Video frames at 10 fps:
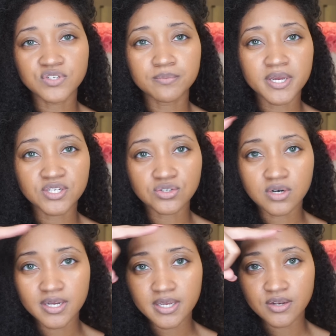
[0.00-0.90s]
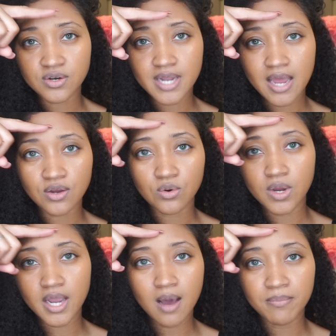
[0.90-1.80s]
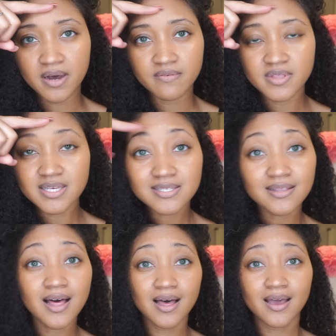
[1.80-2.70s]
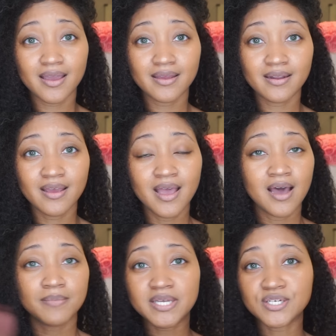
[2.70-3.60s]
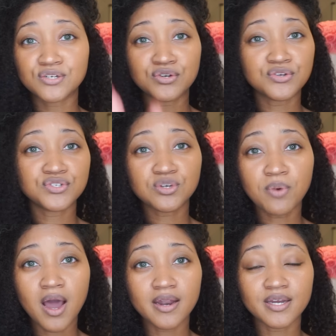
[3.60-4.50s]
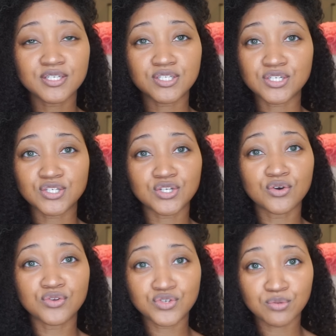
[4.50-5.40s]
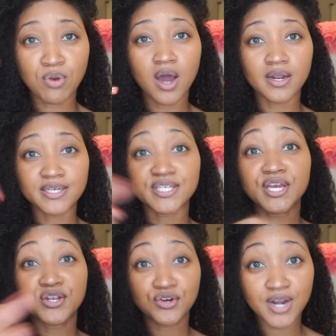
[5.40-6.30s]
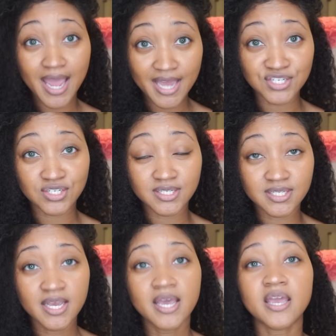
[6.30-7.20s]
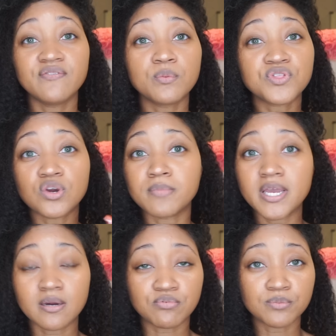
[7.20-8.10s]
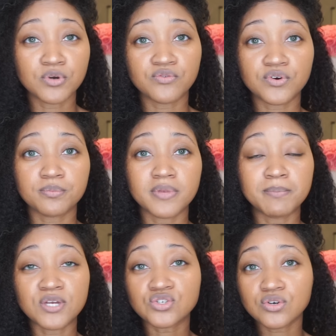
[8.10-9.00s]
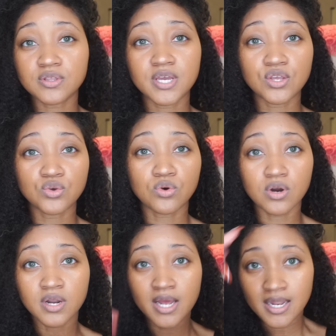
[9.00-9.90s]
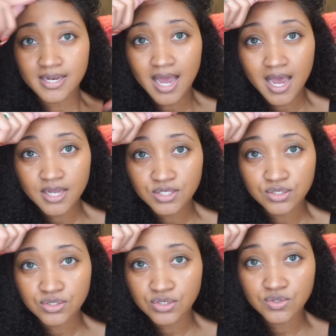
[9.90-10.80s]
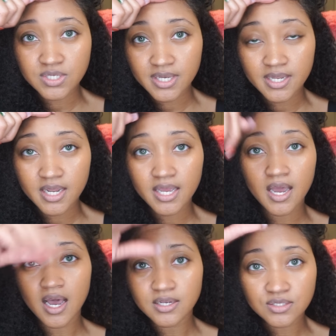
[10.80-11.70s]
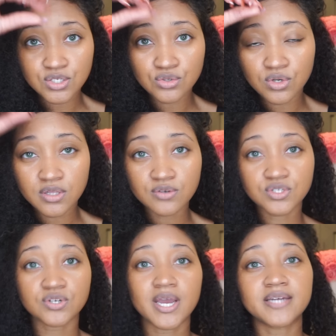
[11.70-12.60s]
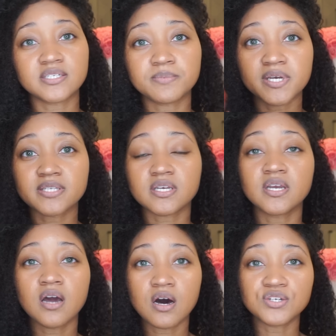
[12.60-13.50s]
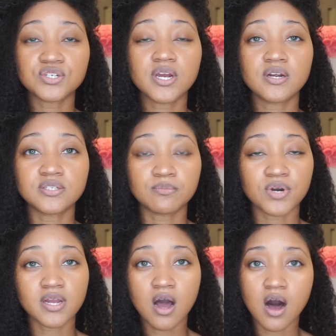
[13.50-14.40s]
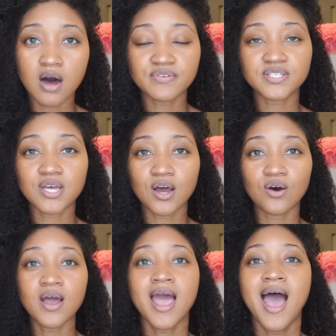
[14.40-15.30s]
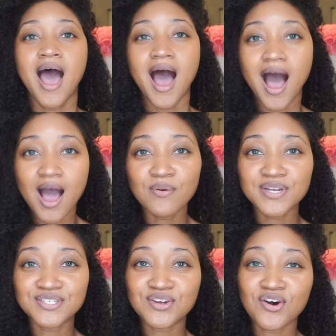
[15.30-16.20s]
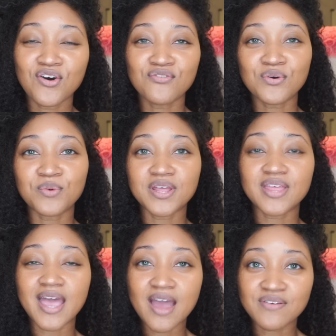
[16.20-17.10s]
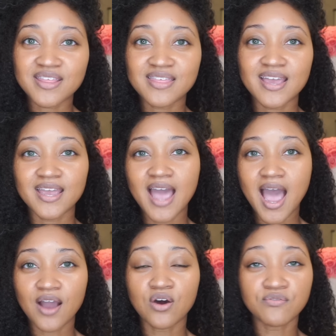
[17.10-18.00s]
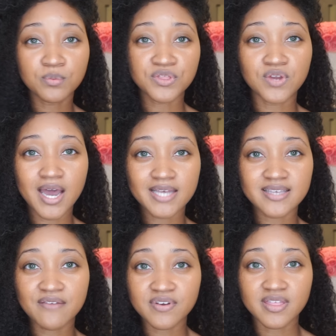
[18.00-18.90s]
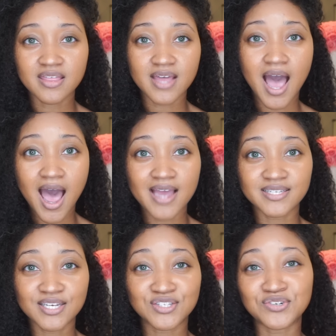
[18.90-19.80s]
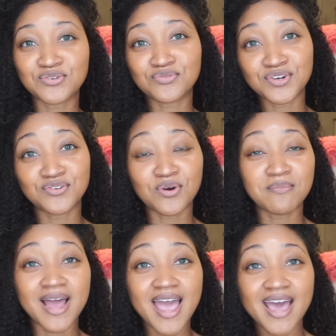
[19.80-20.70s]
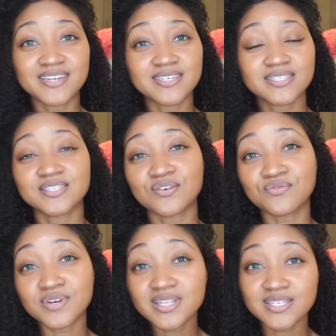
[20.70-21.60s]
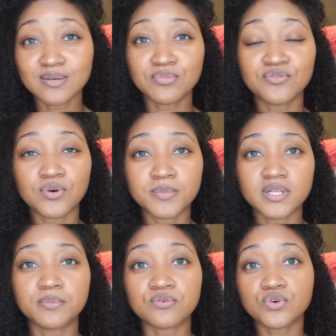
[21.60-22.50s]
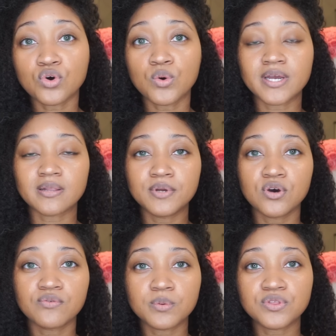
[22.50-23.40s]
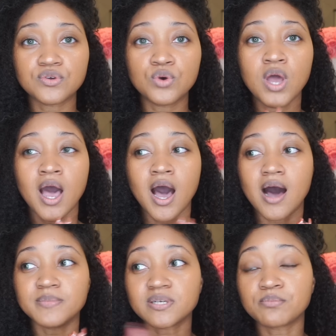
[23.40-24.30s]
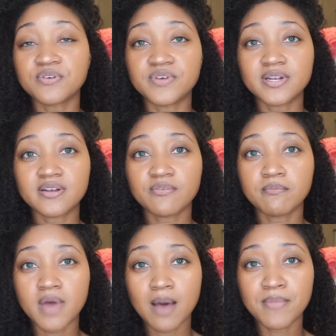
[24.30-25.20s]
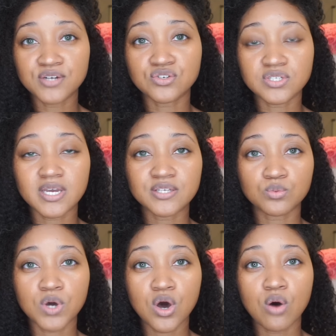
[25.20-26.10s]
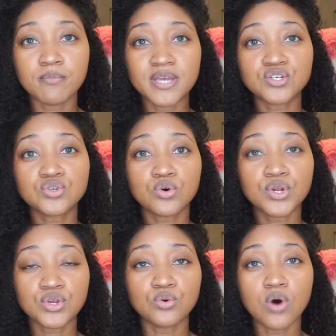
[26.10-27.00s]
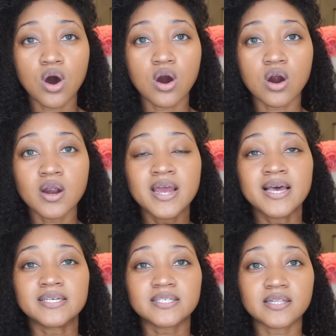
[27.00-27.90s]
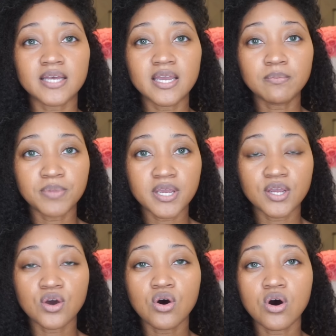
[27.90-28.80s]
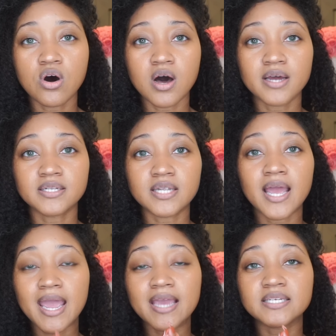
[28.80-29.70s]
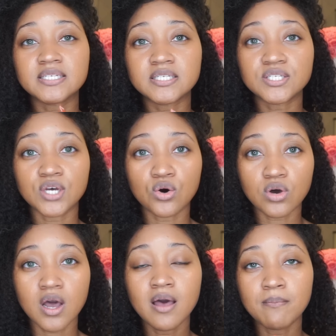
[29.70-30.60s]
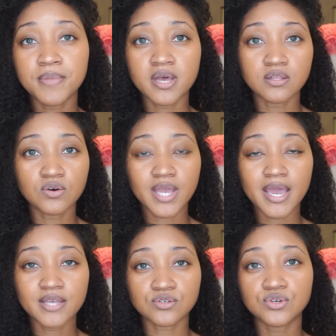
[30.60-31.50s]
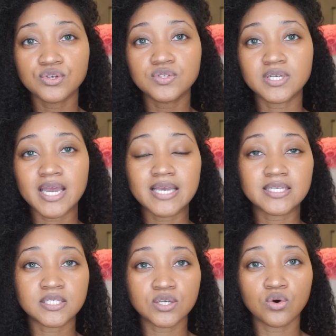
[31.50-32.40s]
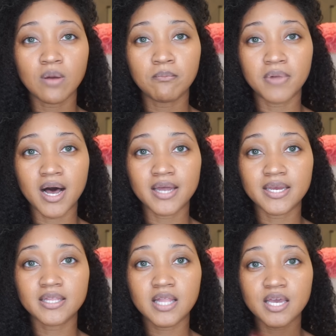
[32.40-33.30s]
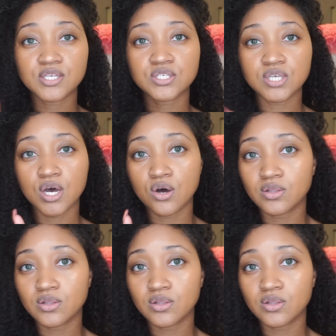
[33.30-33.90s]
So make sure, again, you're not going above this line. I'm not saying don't use your products, just don't use your products in your edges. Even with your makeup remover, make sure that you are not using it too close to your edges because it can cause your hair to break off. So I wanted to go over with you guys everything that I did to regrow my edges. It's a really simple formula, but real quick, we're gonna go over with you some preventative measures as well. Make sure you are sleeping on a silk pillowcase or using a silk bonnet like so.